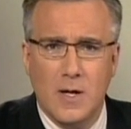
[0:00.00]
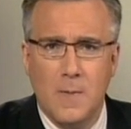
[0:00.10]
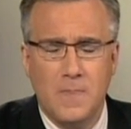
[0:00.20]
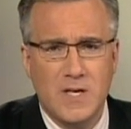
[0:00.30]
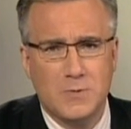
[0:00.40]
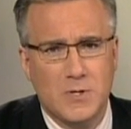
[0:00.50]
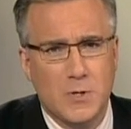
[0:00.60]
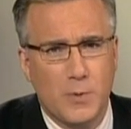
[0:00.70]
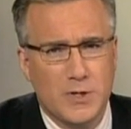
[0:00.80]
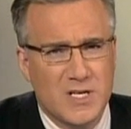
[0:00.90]
This, Mr.
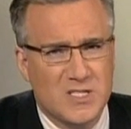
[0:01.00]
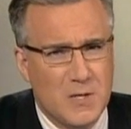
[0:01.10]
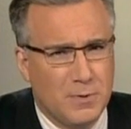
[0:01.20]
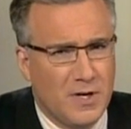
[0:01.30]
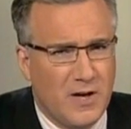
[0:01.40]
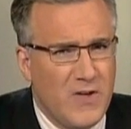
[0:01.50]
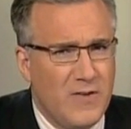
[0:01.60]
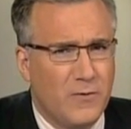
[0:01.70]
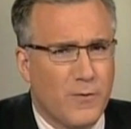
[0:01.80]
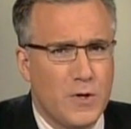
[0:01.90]
Bush, is simple enough
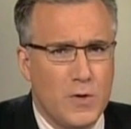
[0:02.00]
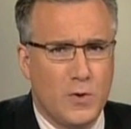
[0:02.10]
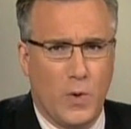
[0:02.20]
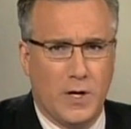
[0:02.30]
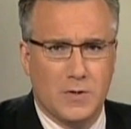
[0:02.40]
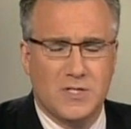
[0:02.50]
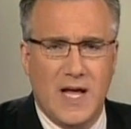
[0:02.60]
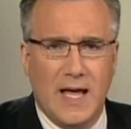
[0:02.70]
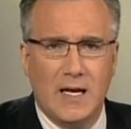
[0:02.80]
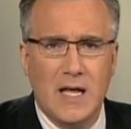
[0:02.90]
even for you to
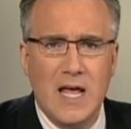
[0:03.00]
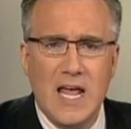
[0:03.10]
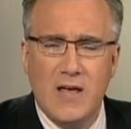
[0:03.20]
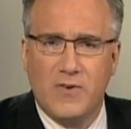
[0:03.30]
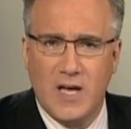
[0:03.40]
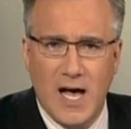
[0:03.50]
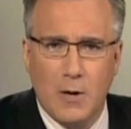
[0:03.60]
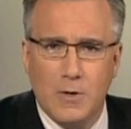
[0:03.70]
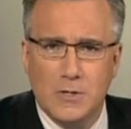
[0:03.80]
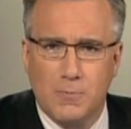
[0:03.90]
understand. If
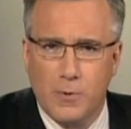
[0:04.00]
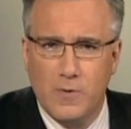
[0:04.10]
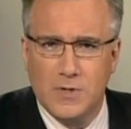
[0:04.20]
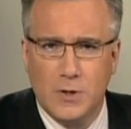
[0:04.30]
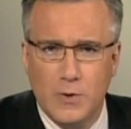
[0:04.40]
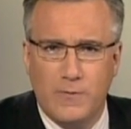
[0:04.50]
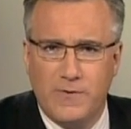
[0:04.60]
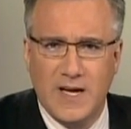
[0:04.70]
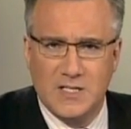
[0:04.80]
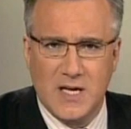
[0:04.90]
Congress approves a new
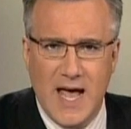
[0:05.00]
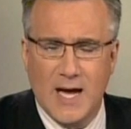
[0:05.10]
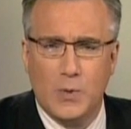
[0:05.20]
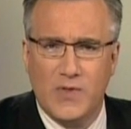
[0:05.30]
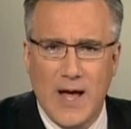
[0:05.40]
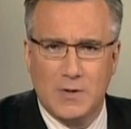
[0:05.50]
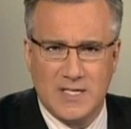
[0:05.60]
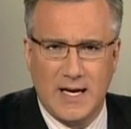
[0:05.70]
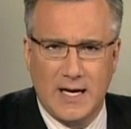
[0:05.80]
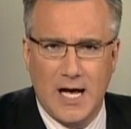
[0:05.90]
FISA Act without
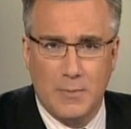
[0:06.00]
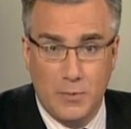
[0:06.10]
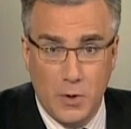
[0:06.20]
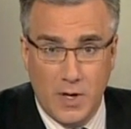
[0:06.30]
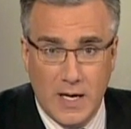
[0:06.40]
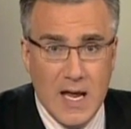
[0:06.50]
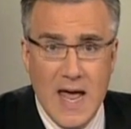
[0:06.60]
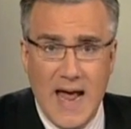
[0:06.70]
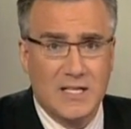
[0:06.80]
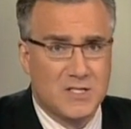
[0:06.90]
telecom immunity
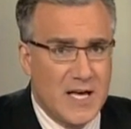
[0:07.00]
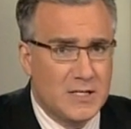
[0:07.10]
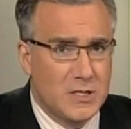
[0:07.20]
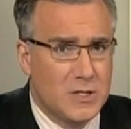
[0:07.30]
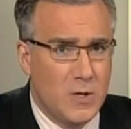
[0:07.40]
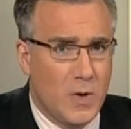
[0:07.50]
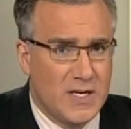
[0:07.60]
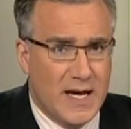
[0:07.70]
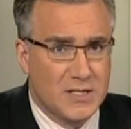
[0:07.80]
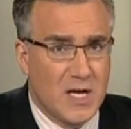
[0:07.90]
and sends it to your
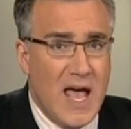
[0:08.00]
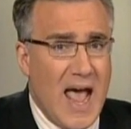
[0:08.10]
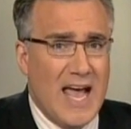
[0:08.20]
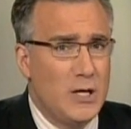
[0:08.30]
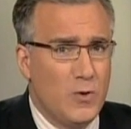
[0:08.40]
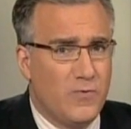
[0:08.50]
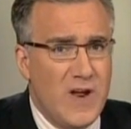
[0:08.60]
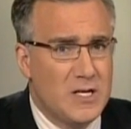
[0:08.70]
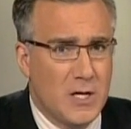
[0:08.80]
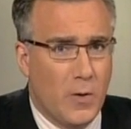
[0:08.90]
desk and you
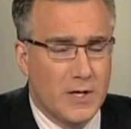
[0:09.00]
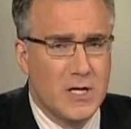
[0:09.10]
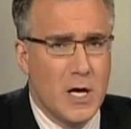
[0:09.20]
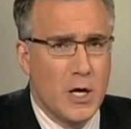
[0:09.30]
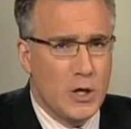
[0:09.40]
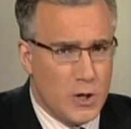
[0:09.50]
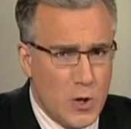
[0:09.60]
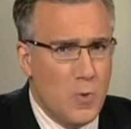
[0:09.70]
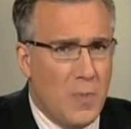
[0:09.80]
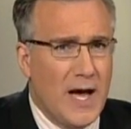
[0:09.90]
veto it,
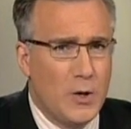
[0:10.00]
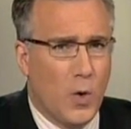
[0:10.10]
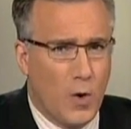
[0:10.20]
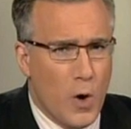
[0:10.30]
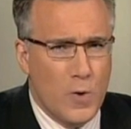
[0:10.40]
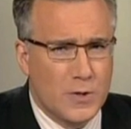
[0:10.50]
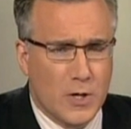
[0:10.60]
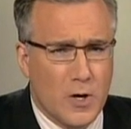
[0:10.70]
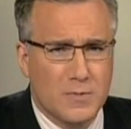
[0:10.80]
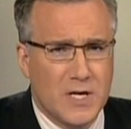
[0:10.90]
you, by your own
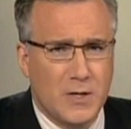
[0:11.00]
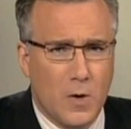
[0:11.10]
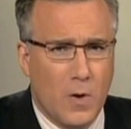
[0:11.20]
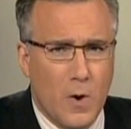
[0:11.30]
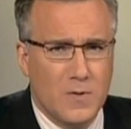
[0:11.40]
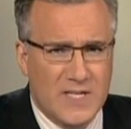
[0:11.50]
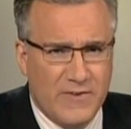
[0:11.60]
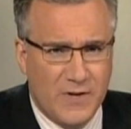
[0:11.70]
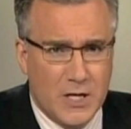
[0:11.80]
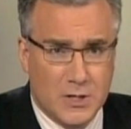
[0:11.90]
terms and your own
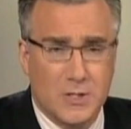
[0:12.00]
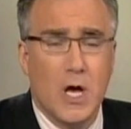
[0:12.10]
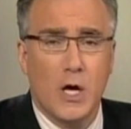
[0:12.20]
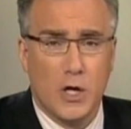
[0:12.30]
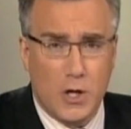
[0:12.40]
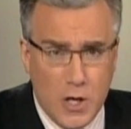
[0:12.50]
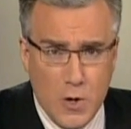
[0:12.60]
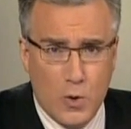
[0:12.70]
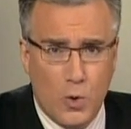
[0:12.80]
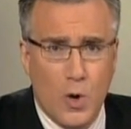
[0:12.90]
definitions,
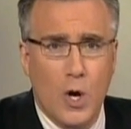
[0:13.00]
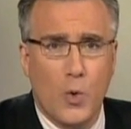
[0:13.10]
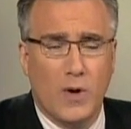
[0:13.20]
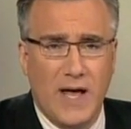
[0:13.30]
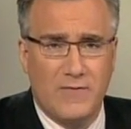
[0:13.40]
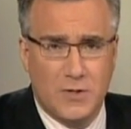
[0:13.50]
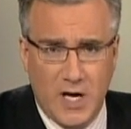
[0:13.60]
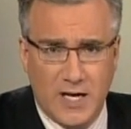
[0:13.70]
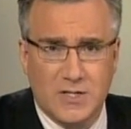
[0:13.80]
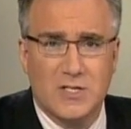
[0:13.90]
you will have
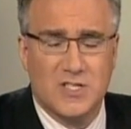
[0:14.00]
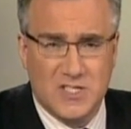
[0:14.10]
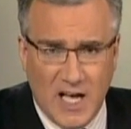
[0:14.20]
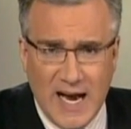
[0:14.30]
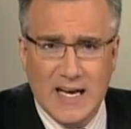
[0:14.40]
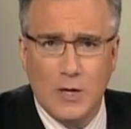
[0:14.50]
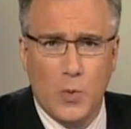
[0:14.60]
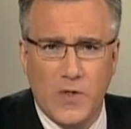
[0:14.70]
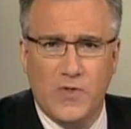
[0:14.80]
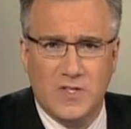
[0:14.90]
just sided
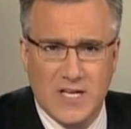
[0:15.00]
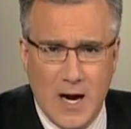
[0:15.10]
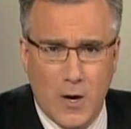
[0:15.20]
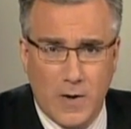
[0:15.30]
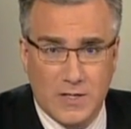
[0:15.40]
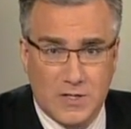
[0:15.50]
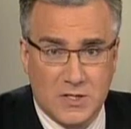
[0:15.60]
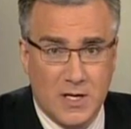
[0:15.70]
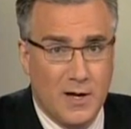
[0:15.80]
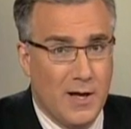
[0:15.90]
with the
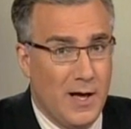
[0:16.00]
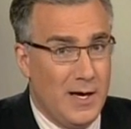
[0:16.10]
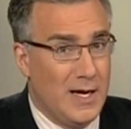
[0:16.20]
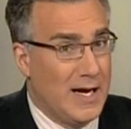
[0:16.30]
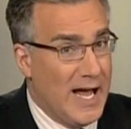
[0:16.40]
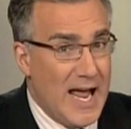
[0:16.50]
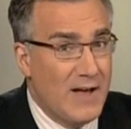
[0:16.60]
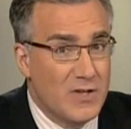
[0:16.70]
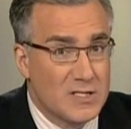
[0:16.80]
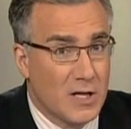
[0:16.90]
terrorists. You got to
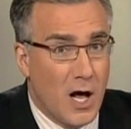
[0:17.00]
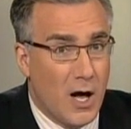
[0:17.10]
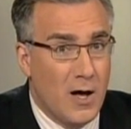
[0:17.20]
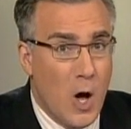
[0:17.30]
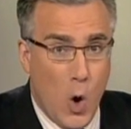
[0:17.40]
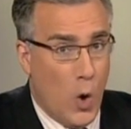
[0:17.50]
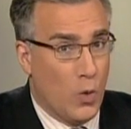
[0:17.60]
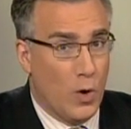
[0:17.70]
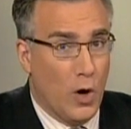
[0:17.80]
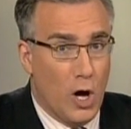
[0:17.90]
have this law or
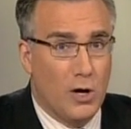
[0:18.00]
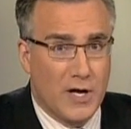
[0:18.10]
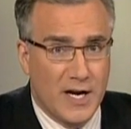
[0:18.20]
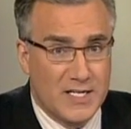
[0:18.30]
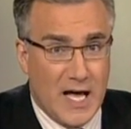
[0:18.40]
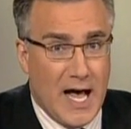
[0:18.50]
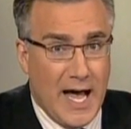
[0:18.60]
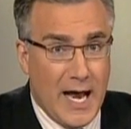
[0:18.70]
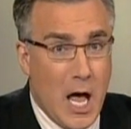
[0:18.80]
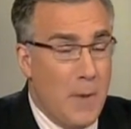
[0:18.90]
we're all going to
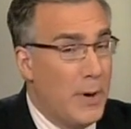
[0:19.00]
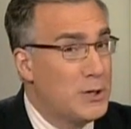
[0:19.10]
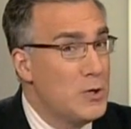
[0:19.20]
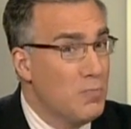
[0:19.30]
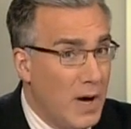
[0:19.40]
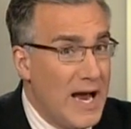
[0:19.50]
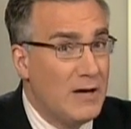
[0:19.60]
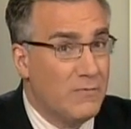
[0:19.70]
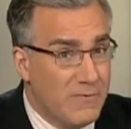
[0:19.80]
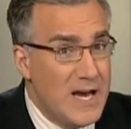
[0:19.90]
die, but you might
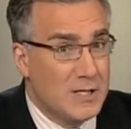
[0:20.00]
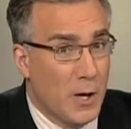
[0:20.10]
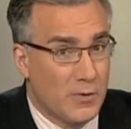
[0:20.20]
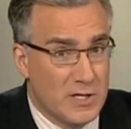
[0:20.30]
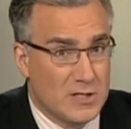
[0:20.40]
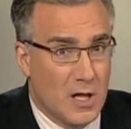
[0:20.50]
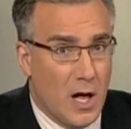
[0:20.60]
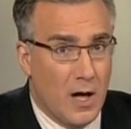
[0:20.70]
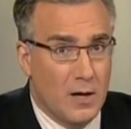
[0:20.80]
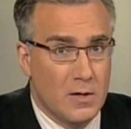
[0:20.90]
veto this
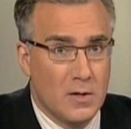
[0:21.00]
law.